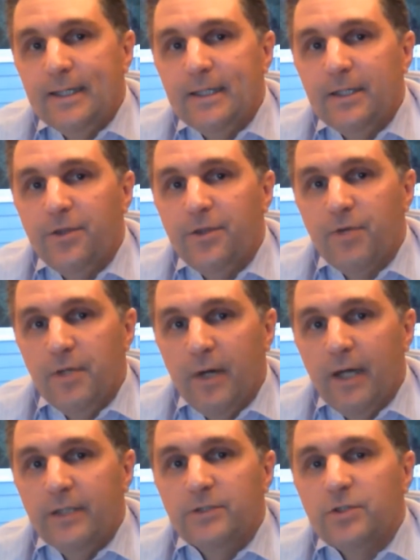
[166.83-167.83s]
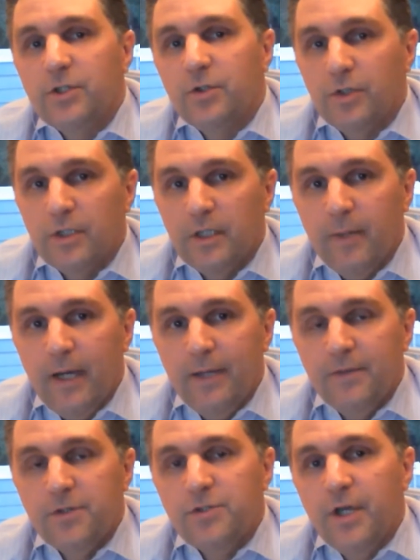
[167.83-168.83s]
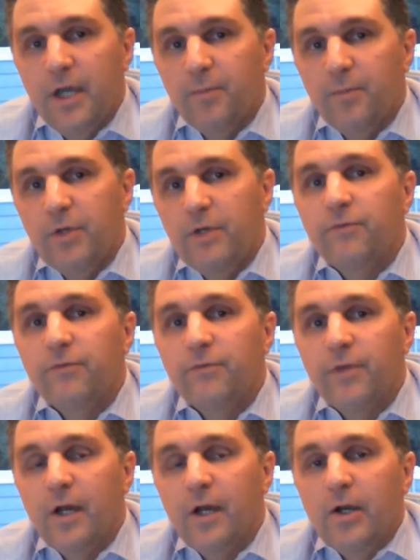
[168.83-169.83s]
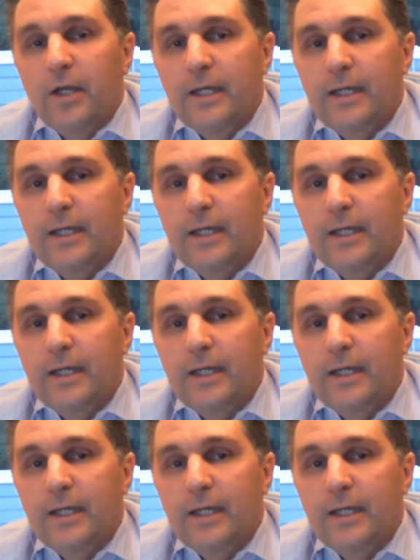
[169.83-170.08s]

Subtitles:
3 mines currently mine the JM Reef there,